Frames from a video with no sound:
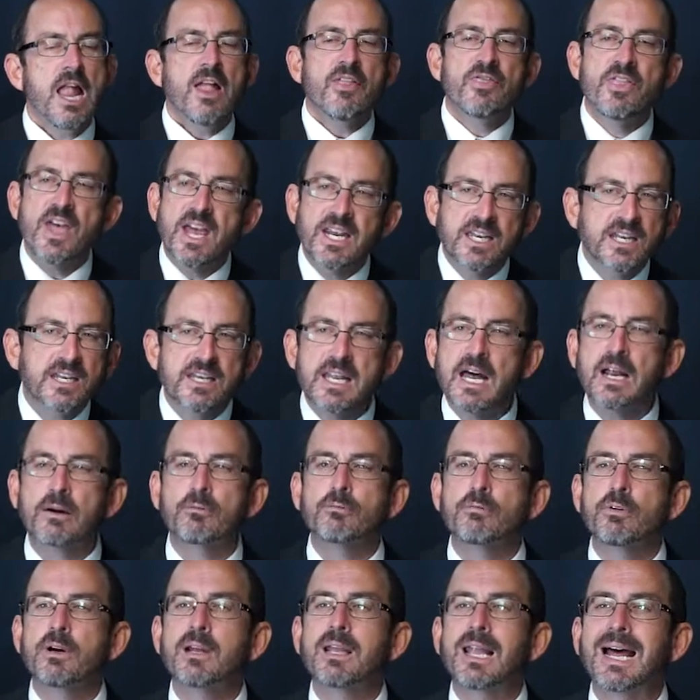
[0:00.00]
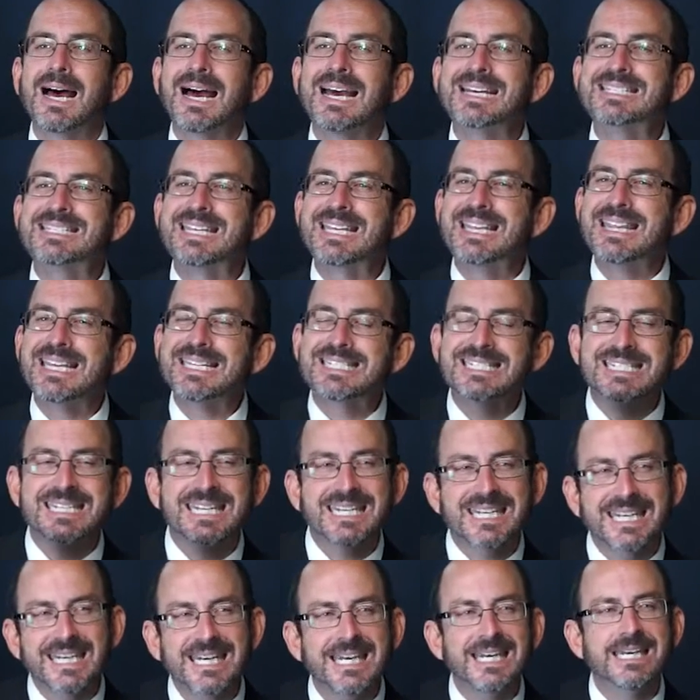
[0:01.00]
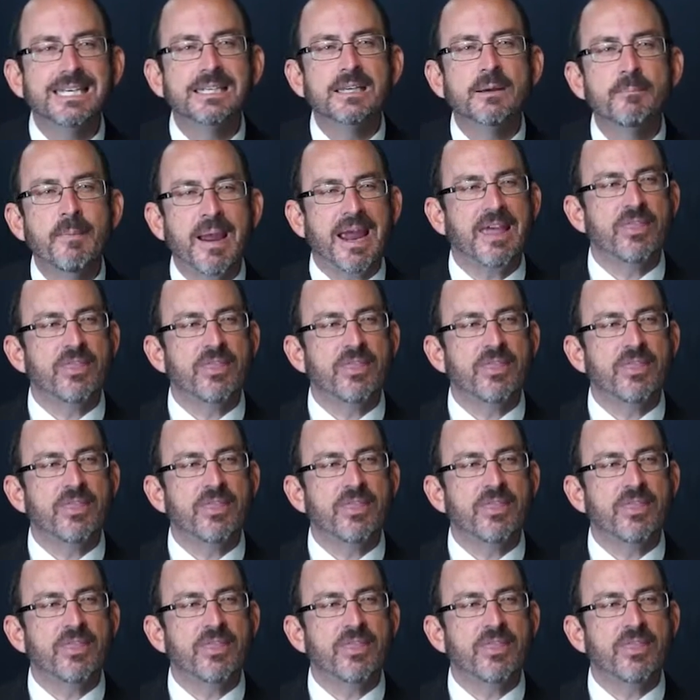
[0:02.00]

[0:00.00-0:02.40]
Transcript: They did not realize that this kingdom